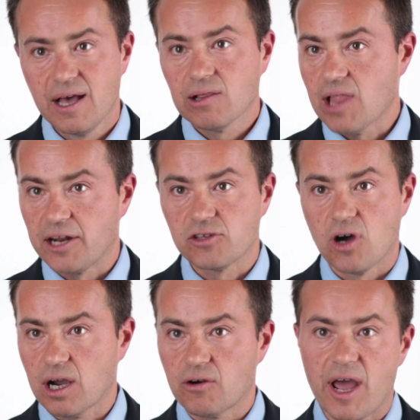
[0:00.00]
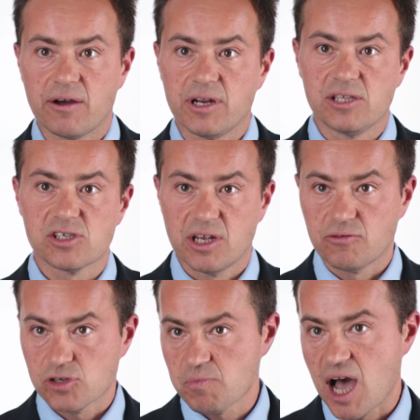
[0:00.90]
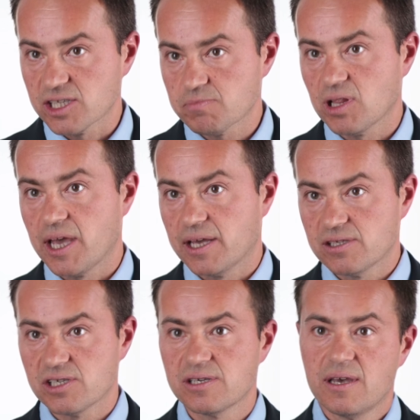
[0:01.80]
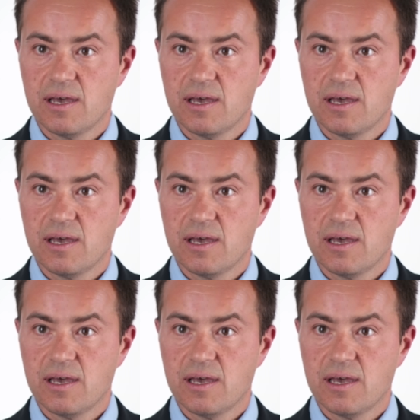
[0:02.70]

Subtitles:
a lot of talk around incident response plans.